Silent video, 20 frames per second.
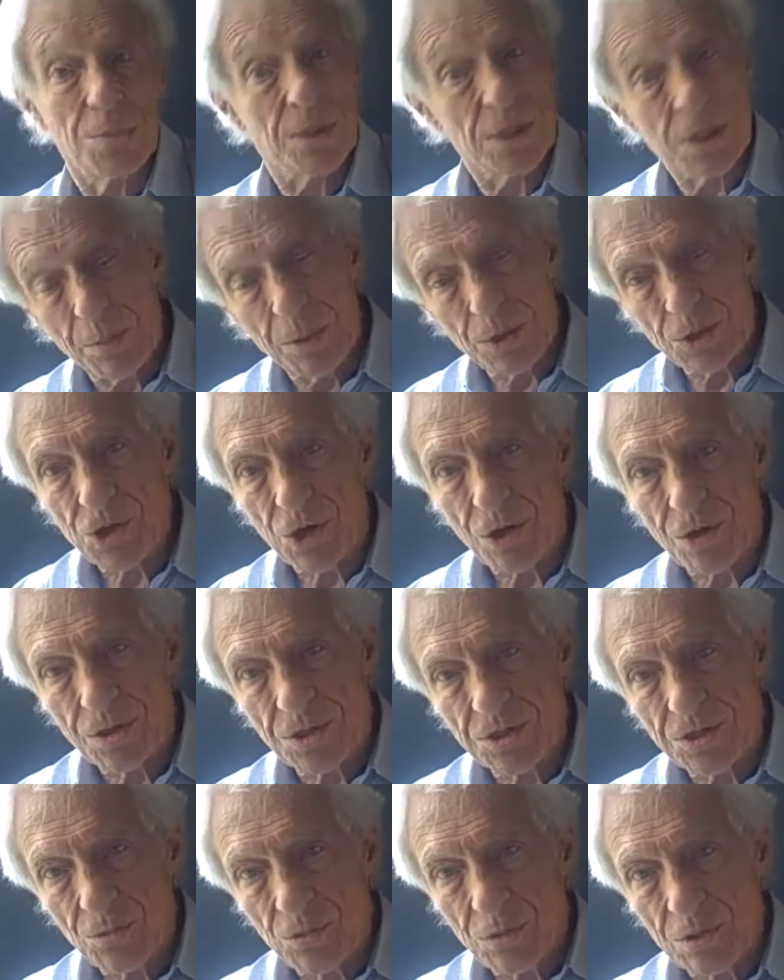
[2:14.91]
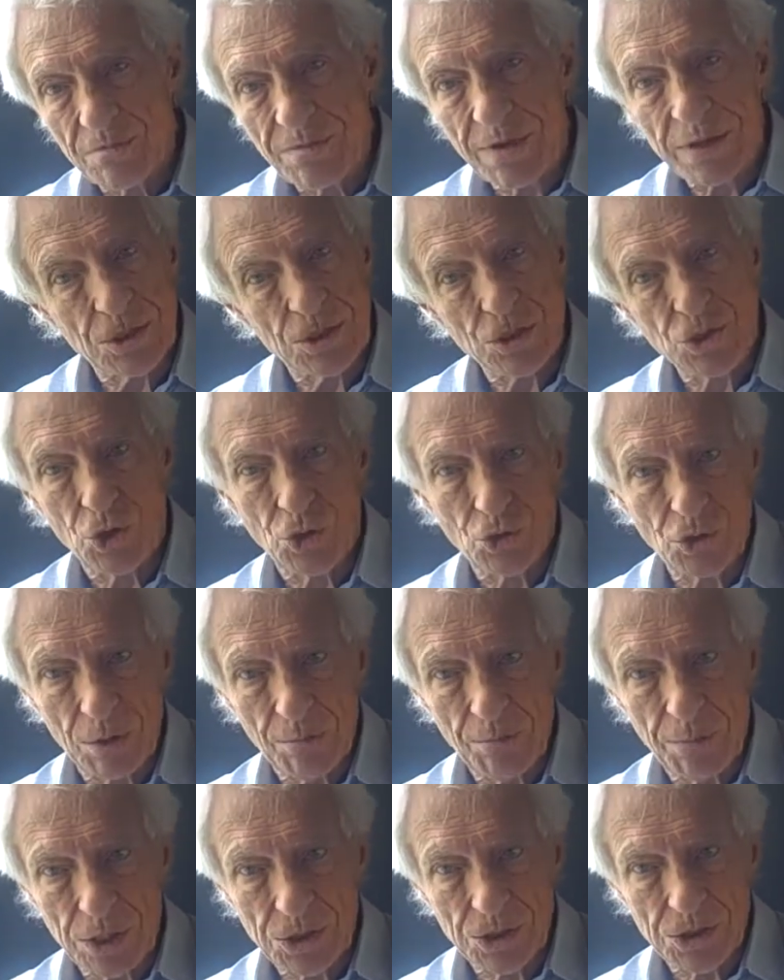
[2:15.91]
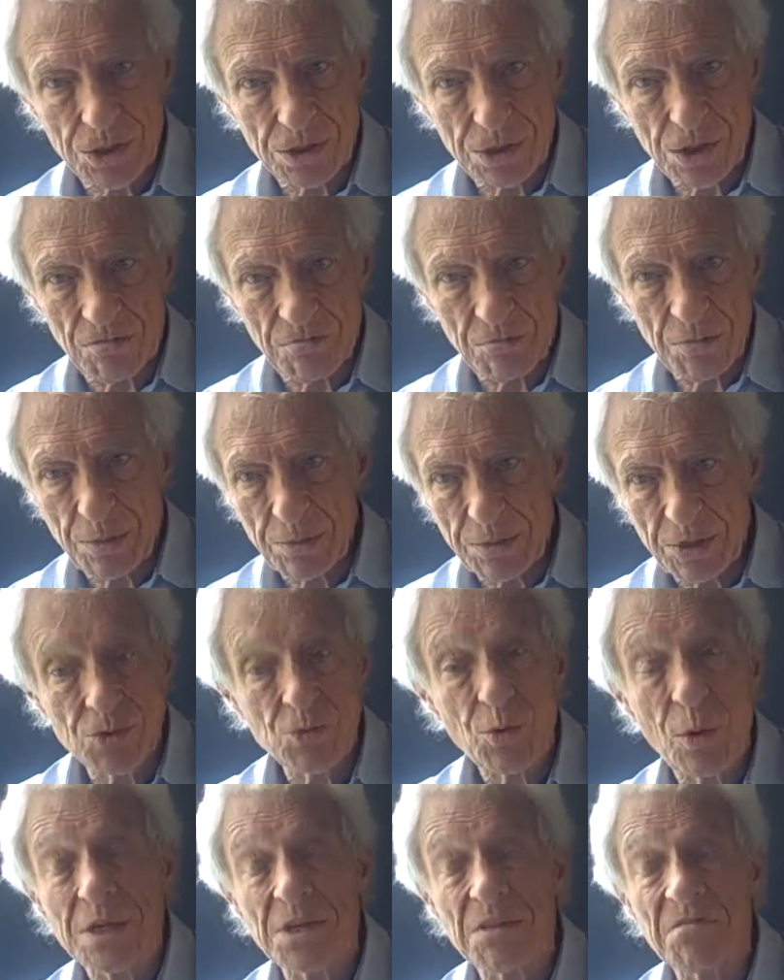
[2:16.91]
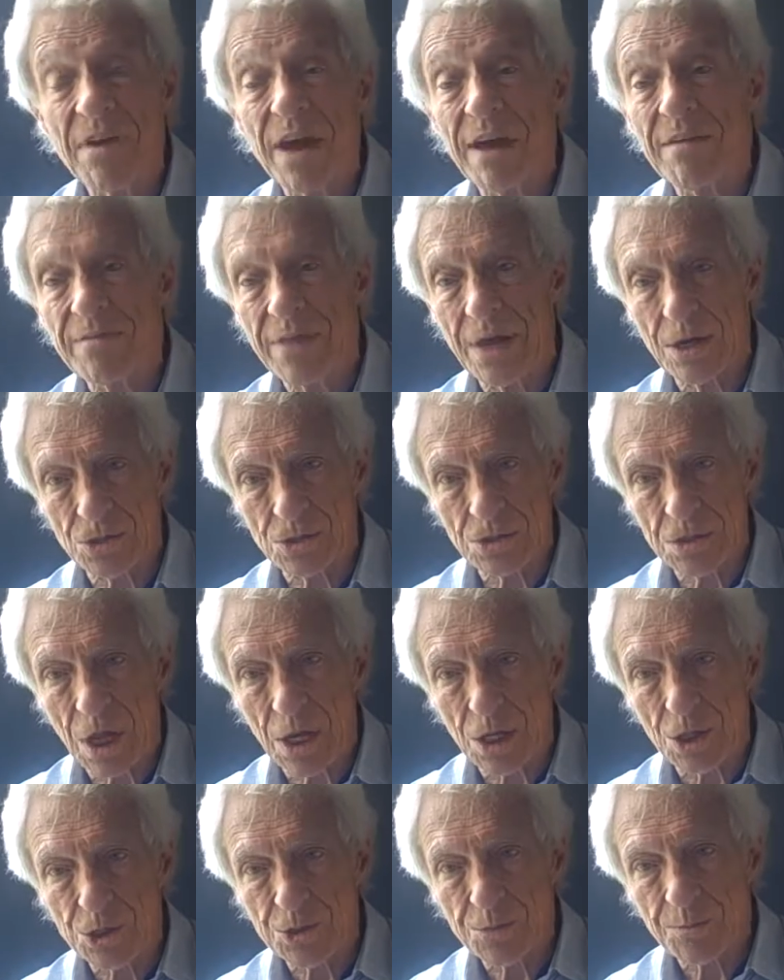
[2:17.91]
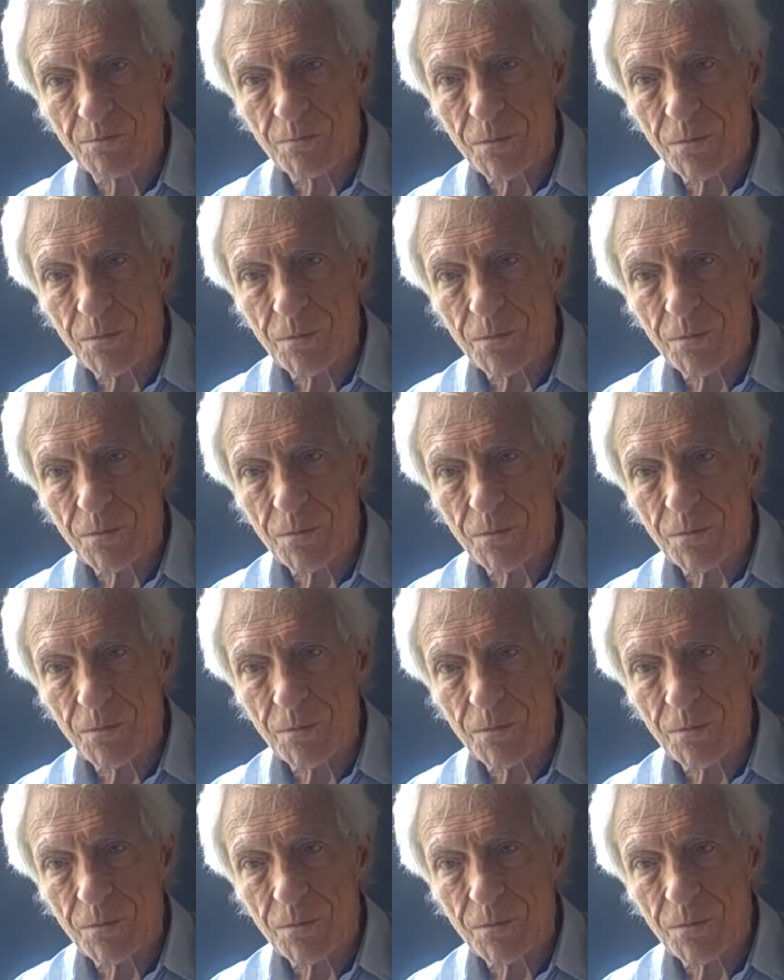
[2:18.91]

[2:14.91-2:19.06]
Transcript: but the majority would have had a total budget of maybe $25,000.